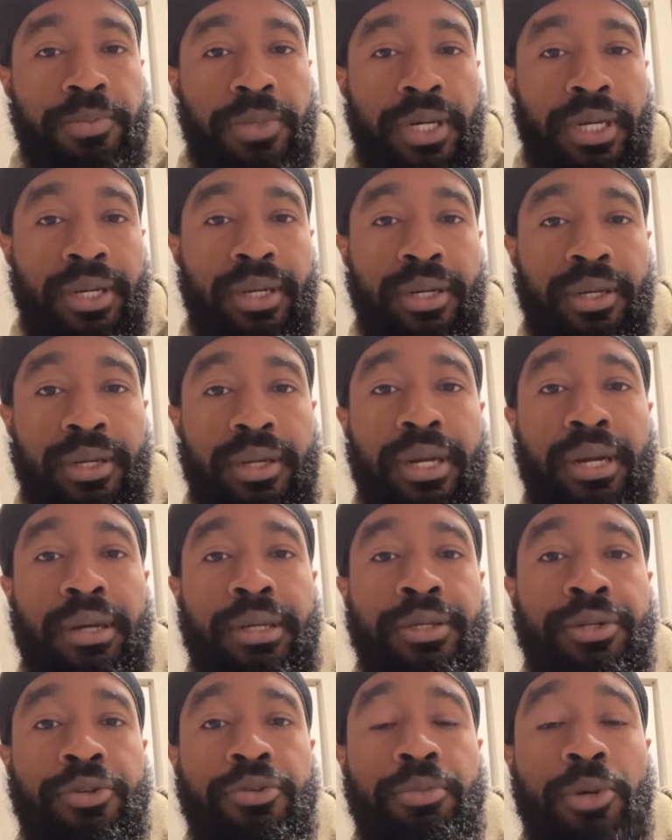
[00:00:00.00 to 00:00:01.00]

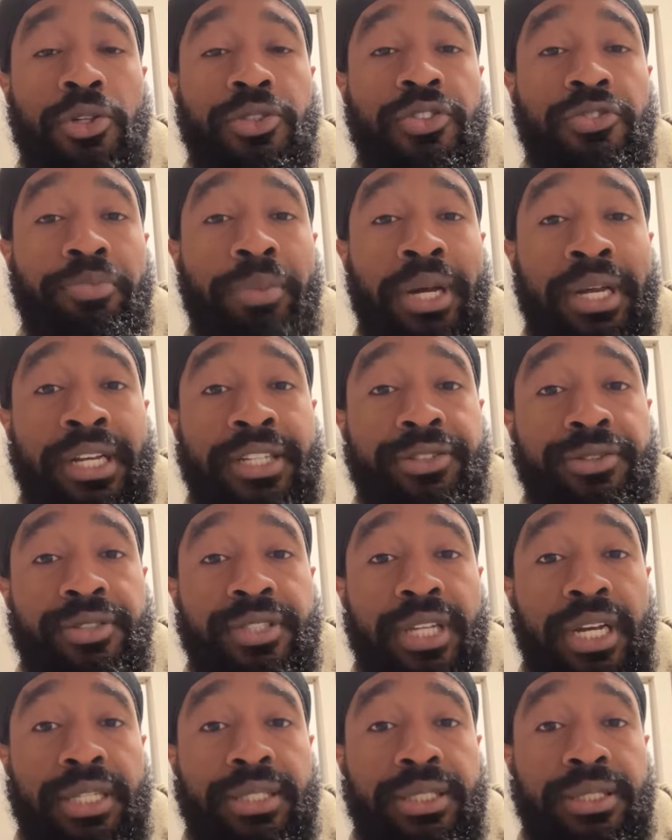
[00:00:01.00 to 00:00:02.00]
I do most of my
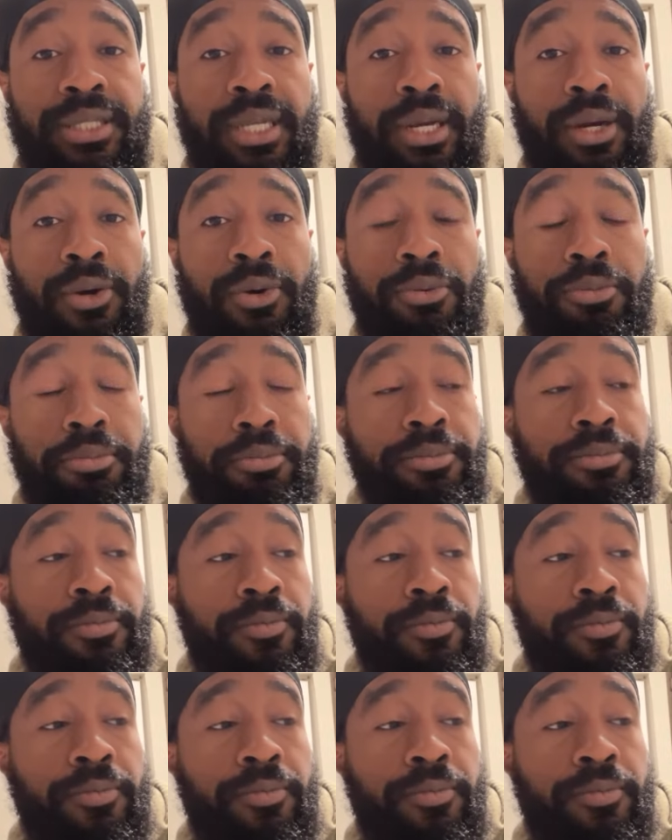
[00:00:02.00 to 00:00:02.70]
exercises at home.